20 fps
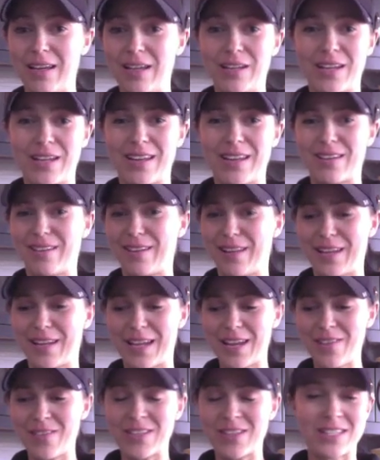get,
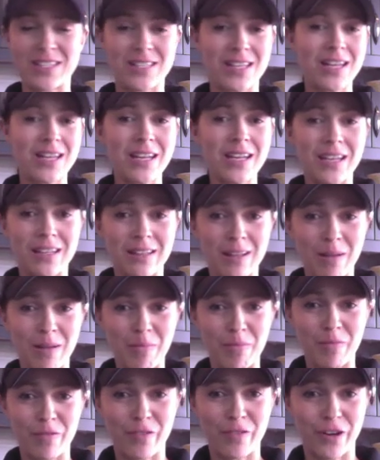like, even sitting in
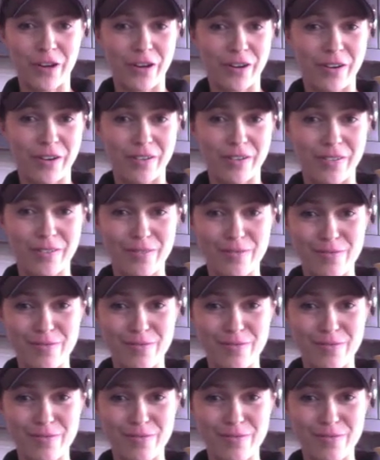them for